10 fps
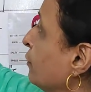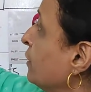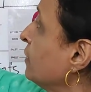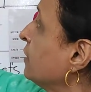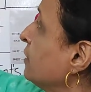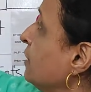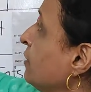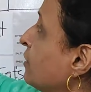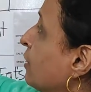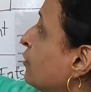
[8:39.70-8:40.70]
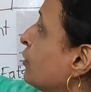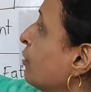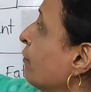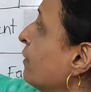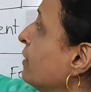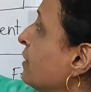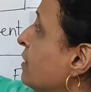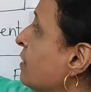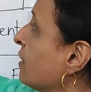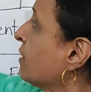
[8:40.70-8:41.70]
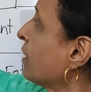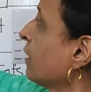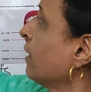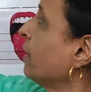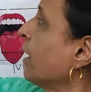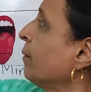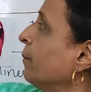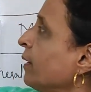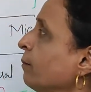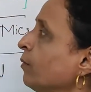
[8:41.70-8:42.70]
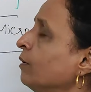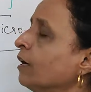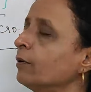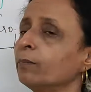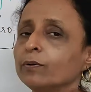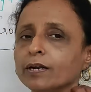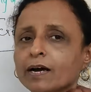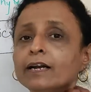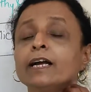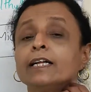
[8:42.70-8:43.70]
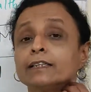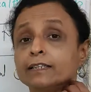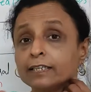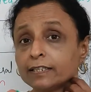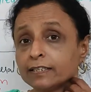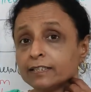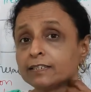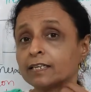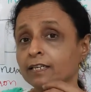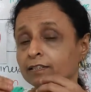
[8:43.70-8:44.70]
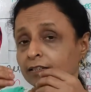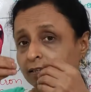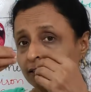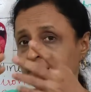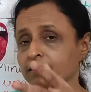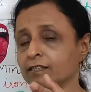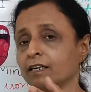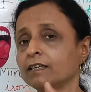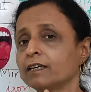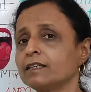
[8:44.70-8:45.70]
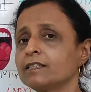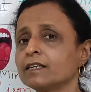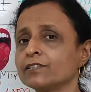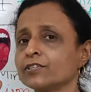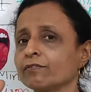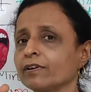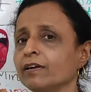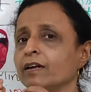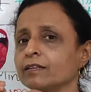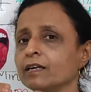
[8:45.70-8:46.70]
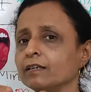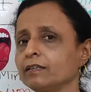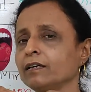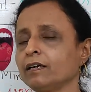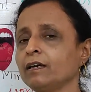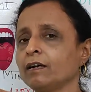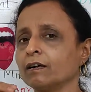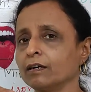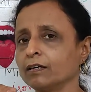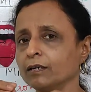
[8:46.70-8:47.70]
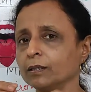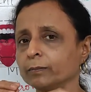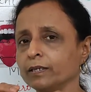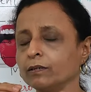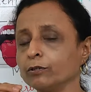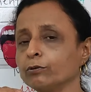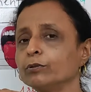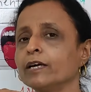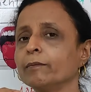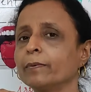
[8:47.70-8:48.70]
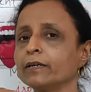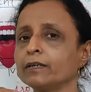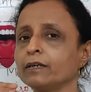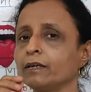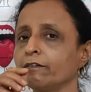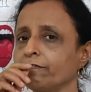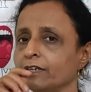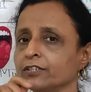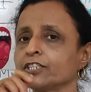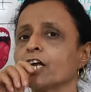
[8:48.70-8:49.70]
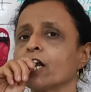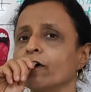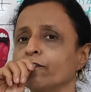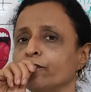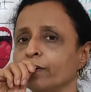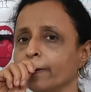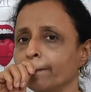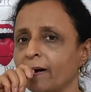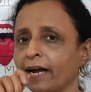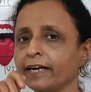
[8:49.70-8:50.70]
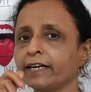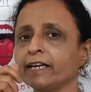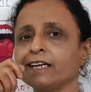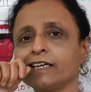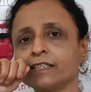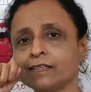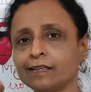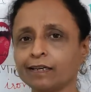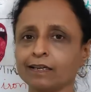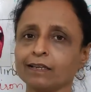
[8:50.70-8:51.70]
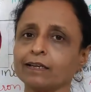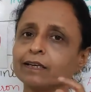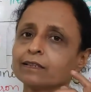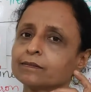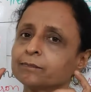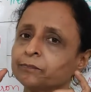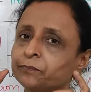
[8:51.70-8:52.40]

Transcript: This is the structure of this incisor, canine, premolar, molar. It is constructed in such a way that they do that particular function of biting, tearing,